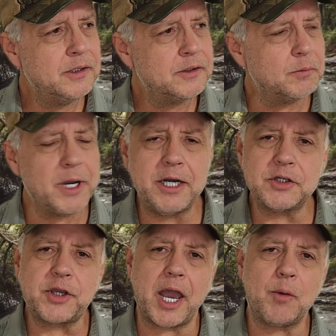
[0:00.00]
But me and
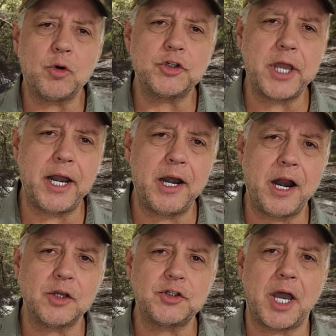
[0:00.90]
this cat were standing
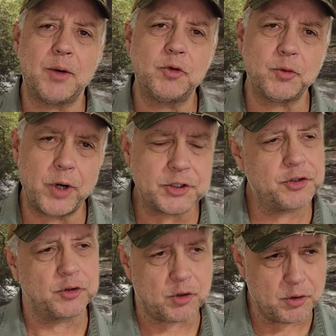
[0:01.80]
outside with the rest
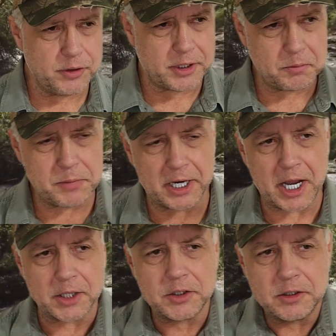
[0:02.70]
of the crew that had been
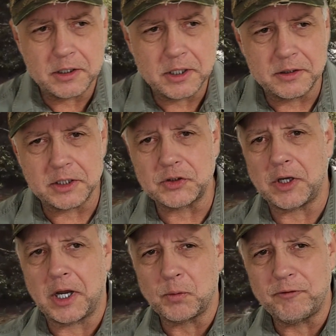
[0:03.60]
out to this
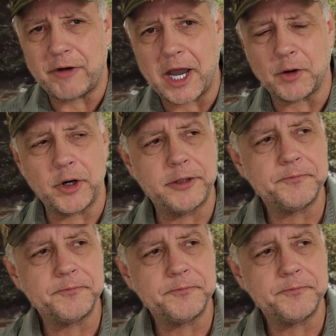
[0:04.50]
refinery.